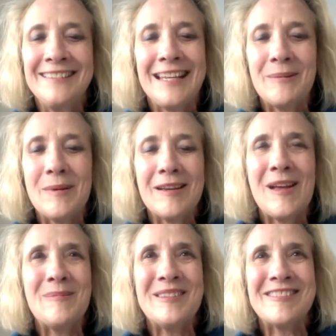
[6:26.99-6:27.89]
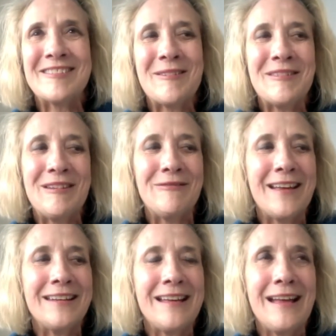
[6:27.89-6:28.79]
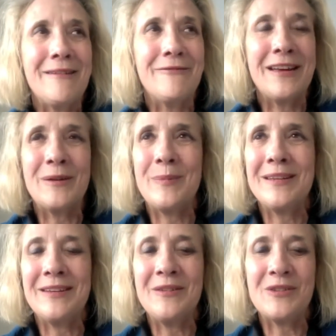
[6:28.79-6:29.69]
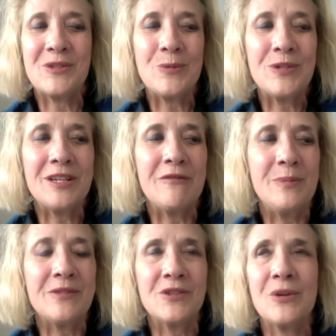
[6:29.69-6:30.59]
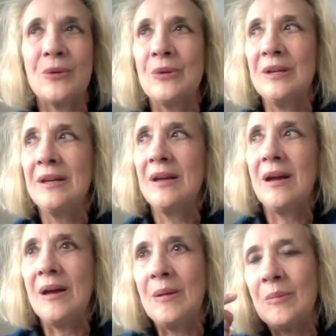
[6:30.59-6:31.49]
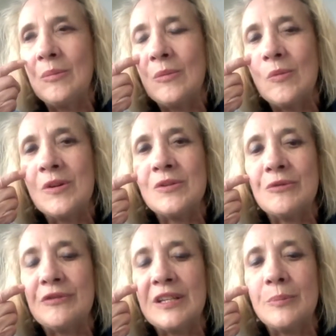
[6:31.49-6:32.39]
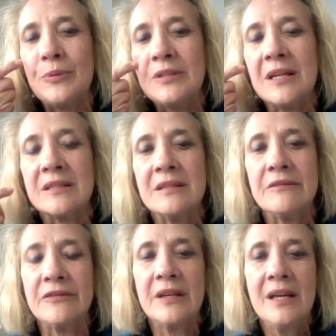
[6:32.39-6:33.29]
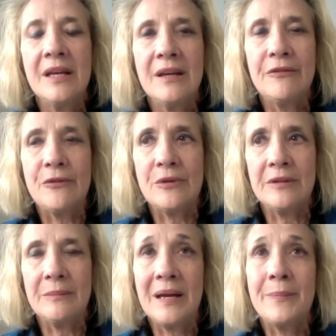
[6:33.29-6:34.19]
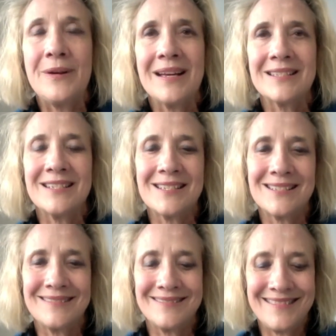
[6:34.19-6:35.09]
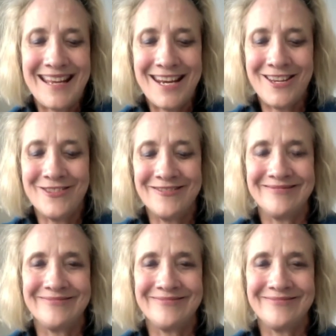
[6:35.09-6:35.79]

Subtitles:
like my comments on the Havana Biennials, which have been so wonderfully productive for my practice. Thank you.